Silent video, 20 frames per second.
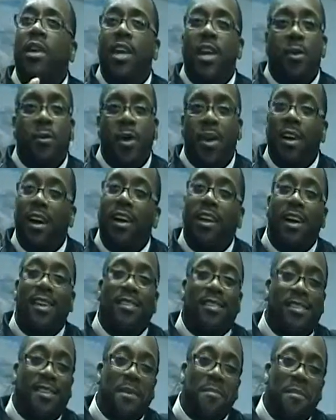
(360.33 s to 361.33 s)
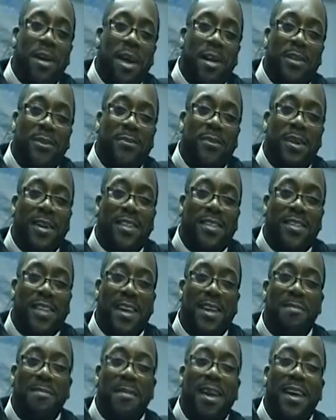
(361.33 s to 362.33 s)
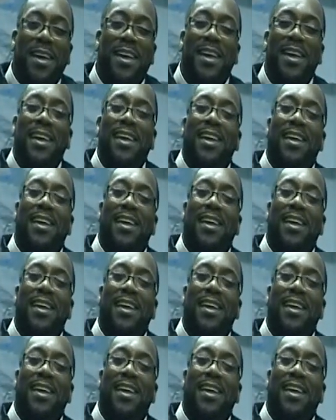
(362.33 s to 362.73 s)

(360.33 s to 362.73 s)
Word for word: hear what God has to say back to us. Amen.